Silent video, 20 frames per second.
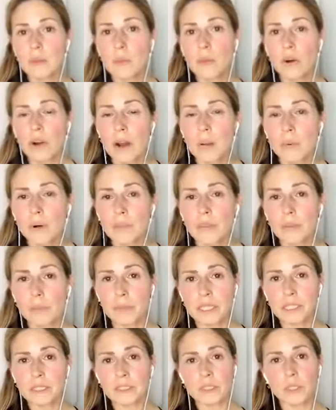more about the
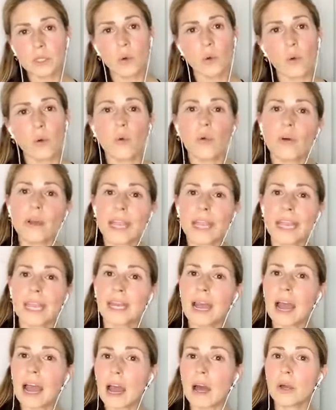business school
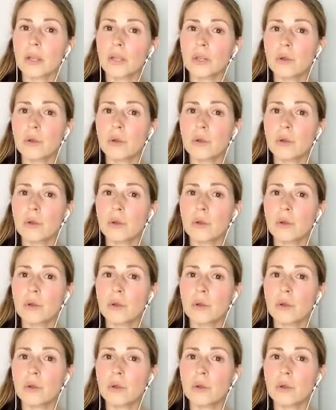and how